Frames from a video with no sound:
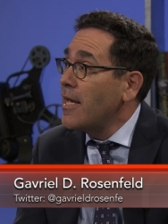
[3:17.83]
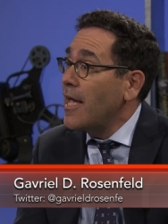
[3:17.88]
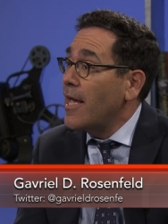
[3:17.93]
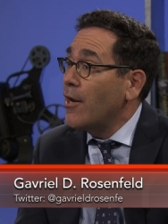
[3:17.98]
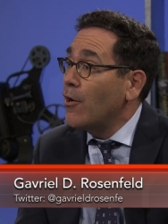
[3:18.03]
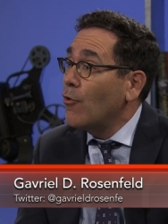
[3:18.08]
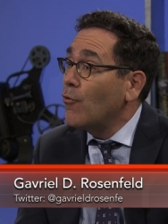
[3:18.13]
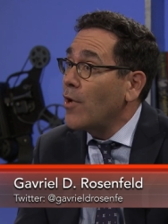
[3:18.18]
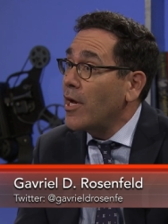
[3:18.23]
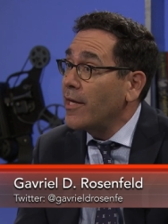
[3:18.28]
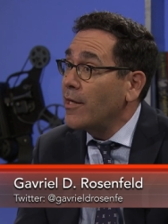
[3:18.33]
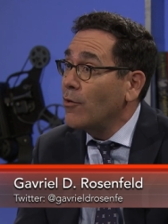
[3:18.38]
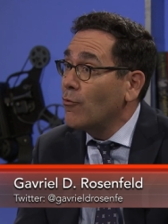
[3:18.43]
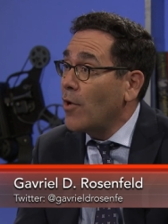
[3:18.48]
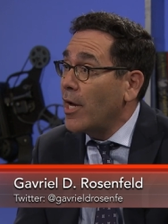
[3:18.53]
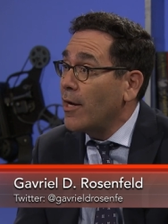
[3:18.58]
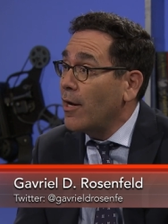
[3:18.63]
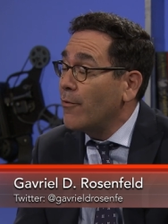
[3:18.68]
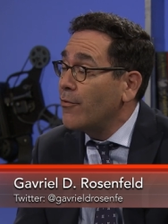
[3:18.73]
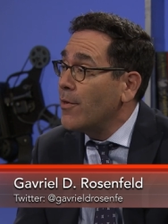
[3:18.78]
And already,
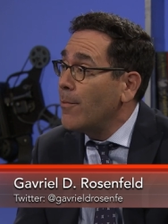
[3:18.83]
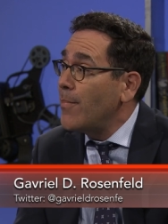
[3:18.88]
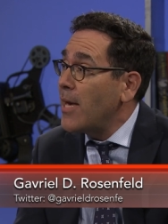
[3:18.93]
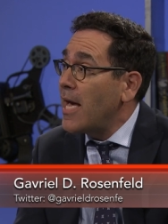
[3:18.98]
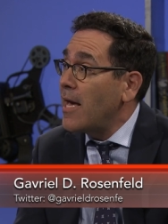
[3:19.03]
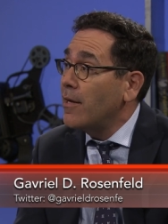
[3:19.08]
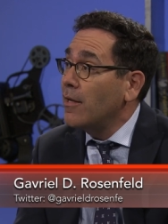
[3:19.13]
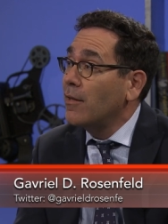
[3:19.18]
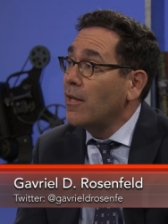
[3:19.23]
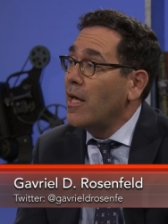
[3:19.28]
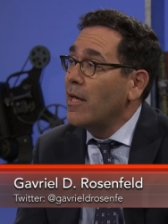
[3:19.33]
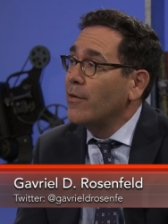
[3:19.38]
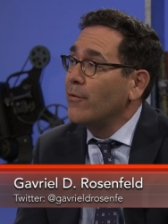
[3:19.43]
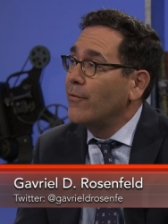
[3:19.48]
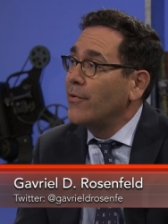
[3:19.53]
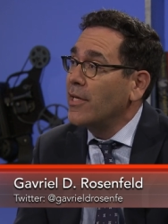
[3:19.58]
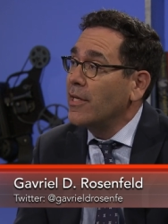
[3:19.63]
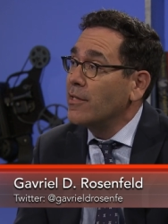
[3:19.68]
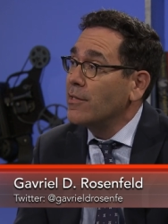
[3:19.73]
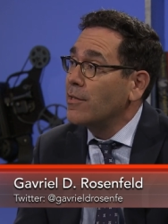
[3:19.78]
right off the bat, a lot
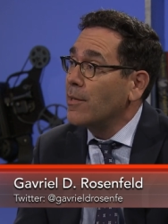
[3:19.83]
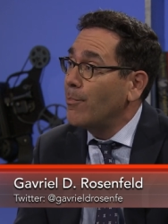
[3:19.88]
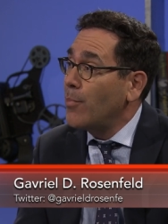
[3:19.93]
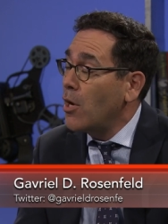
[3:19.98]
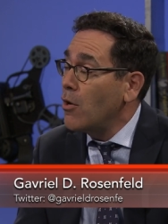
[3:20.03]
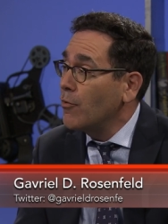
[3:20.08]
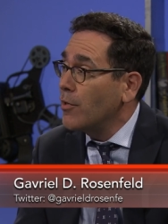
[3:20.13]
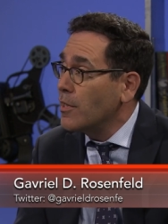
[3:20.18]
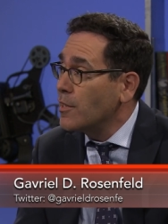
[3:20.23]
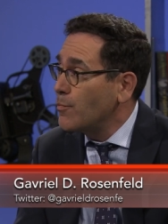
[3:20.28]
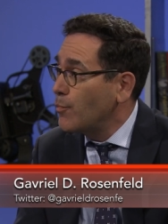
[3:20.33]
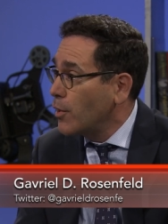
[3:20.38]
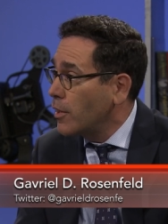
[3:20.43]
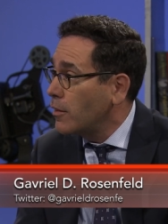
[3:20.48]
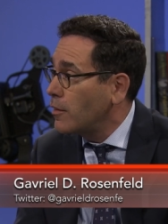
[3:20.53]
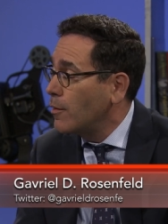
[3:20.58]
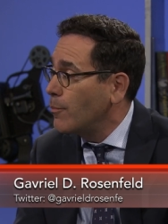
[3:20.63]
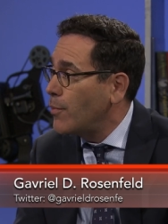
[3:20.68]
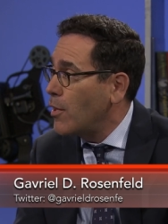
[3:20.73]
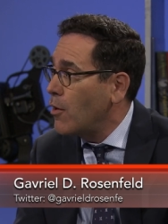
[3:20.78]
of his opponents,
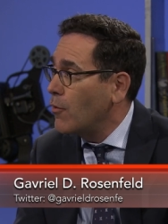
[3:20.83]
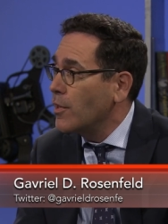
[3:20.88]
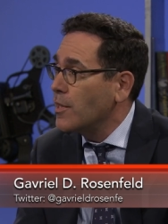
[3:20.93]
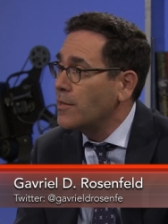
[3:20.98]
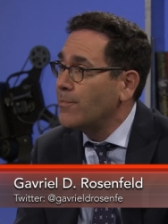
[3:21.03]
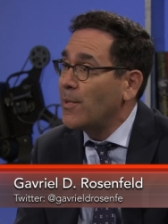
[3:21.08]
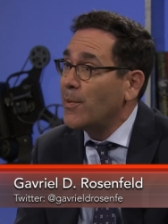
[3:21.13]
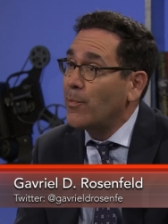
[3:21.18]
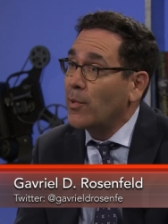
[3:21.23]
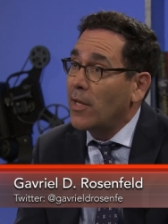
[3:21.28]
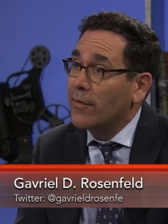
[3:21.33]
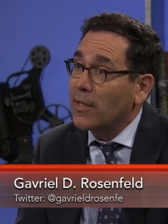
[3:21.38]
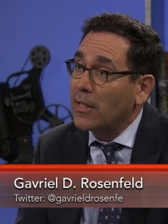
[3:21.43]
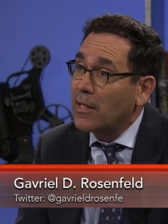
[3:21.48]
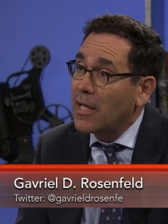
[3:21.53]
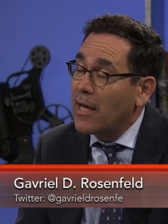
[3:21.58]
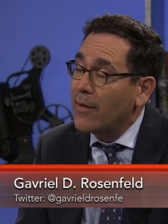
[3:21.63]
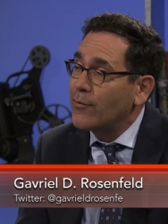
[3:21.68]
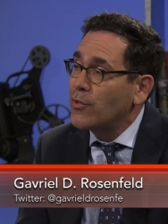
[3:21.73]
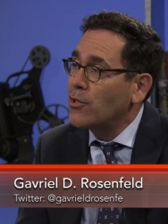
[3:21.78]
political opponents, people on the
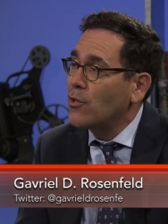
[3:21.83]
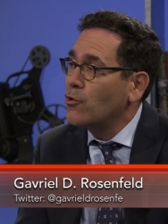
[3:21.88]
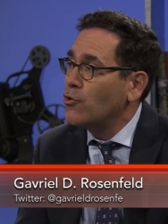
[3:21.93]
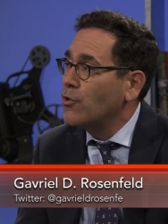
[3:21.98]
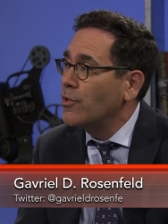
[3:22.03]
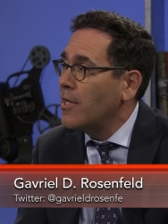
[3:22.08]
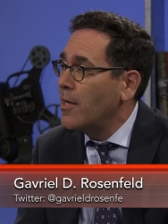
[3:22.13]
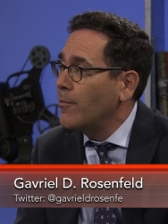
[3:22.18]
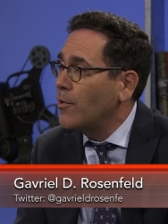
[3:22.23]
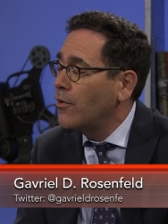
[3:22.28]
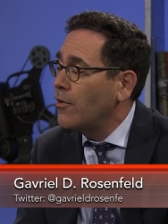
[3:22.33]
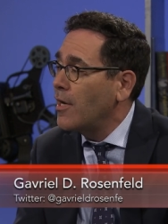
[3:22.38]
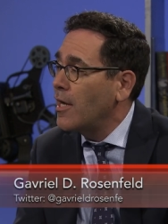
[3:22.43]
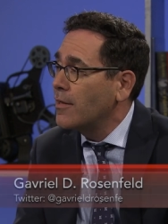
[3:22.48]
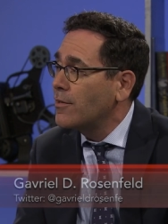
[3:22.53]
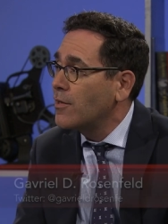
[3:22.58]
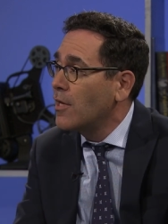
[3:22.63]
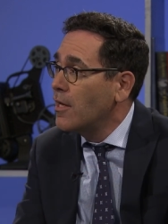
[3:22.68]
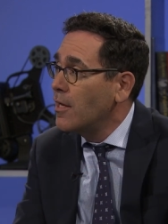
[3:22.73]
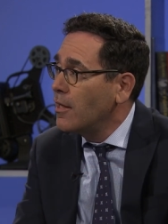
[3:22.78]
left, social
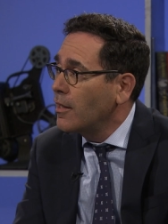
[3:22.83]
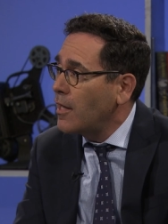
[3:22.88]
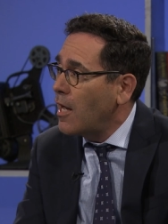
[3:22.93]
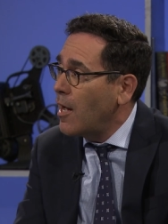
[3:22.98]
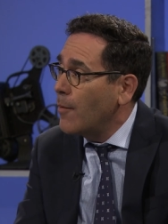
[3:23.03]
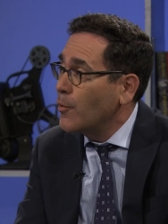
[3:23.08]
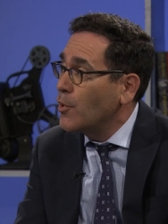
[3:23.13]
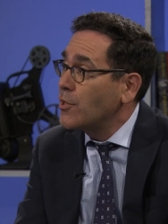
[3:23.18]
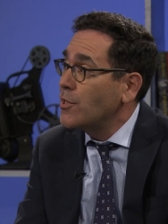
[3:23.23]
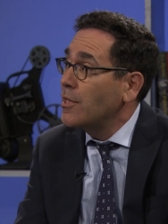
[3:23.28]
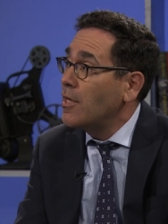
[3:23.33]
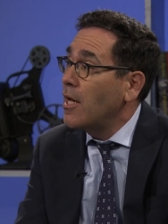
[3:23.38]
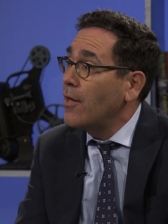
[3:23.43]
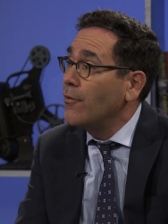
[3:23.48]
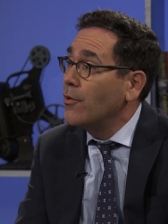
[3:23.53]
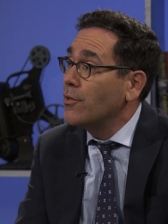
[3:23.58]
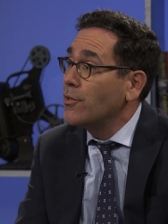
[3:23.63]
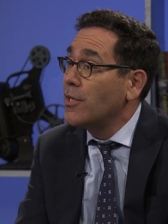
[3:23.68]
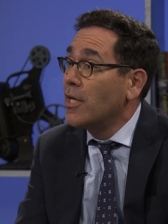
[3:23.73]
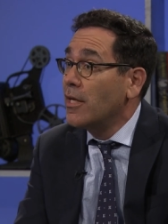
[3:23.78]
democrats, communists, and
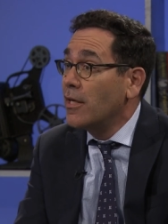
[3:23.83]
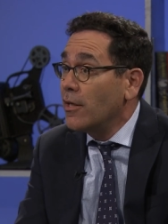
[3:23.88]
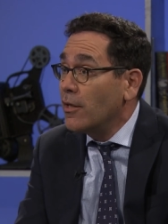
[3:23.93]
others,